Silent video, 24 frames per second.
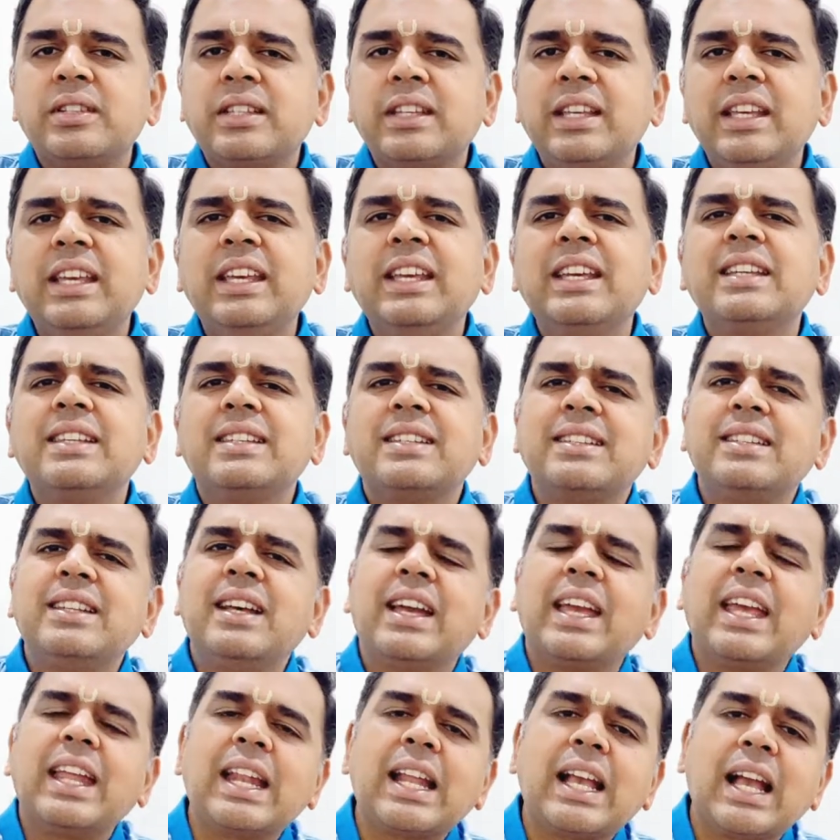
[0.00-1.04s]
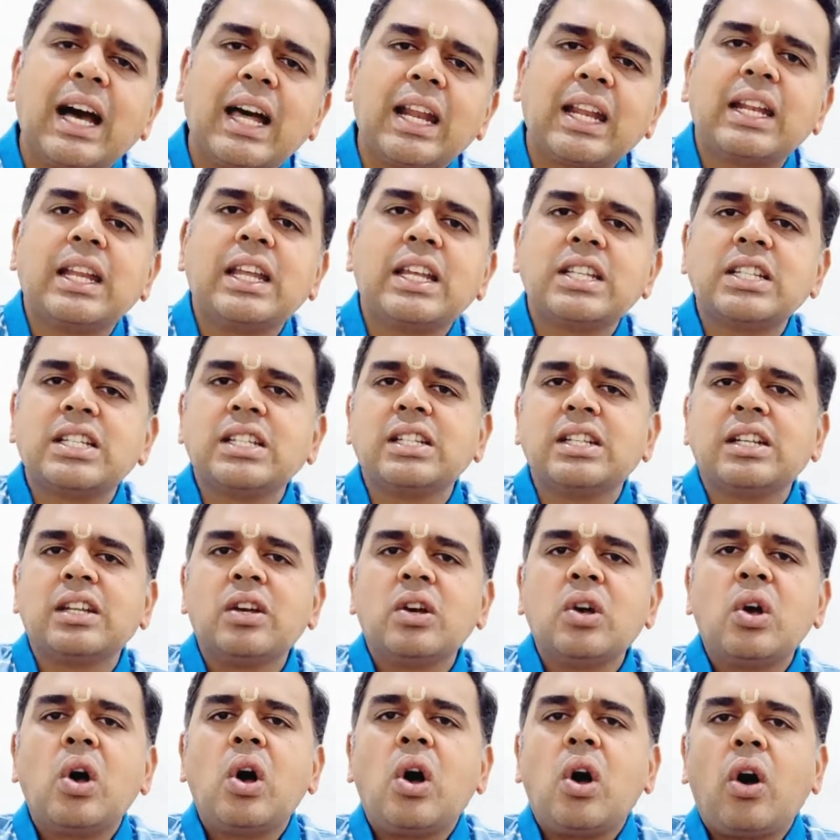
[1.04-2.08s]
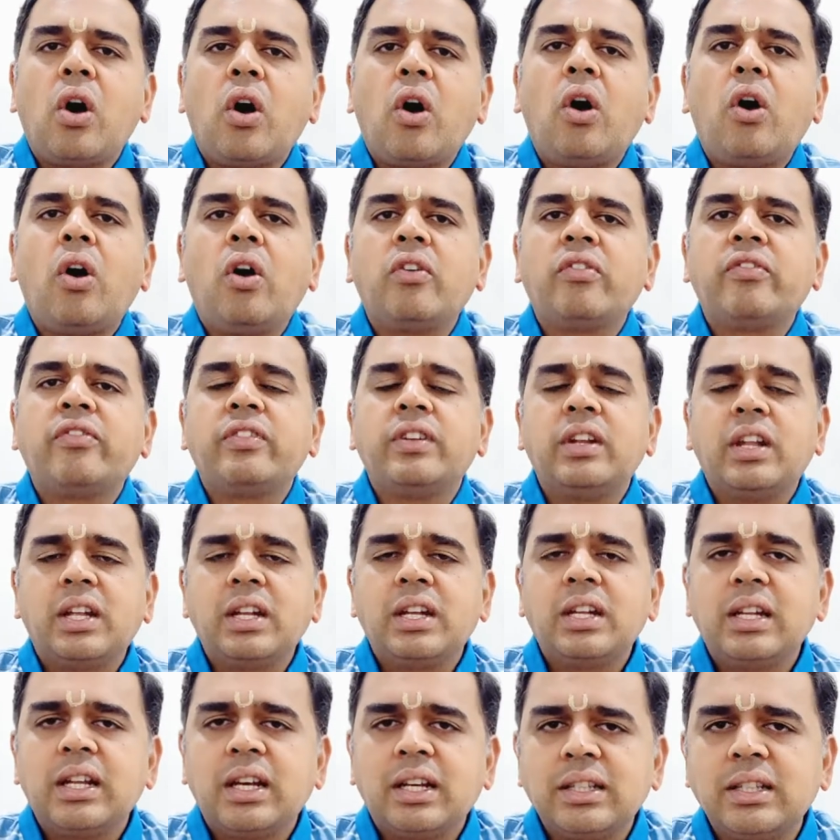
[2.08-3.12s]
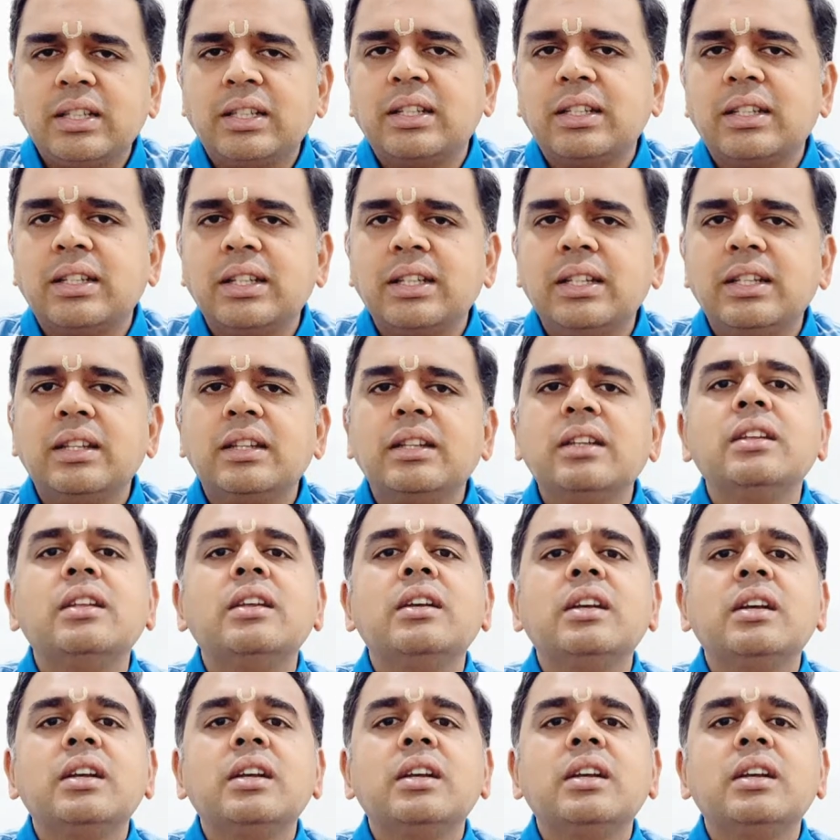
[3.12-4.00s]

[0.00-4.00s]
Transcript: he is the incarnation of none other than